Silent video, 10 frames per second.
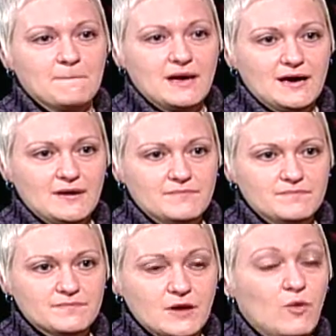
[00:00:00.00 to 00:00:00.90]

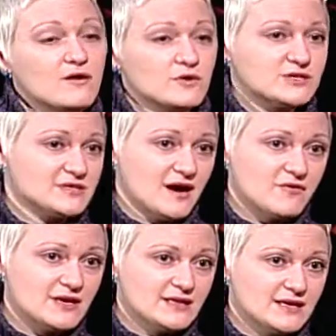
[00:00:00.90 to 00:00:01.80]
one of which is
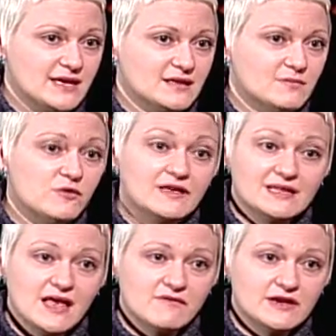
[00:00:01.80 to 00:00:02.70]
covered in the movie The
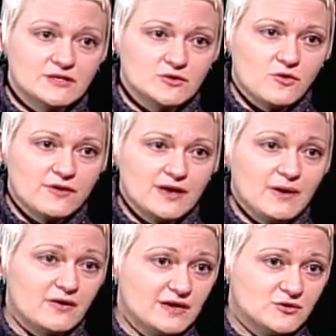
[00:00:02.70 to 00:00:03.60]
Loving Story
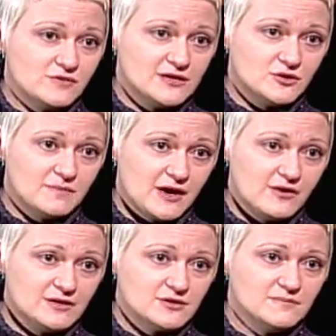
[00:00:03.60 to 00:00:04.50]
about an interracial
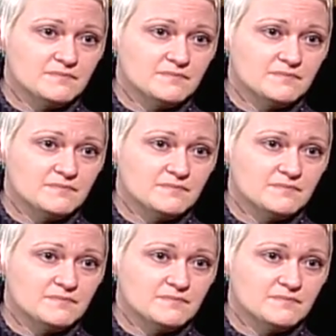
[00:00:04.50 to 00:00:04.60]
marriage.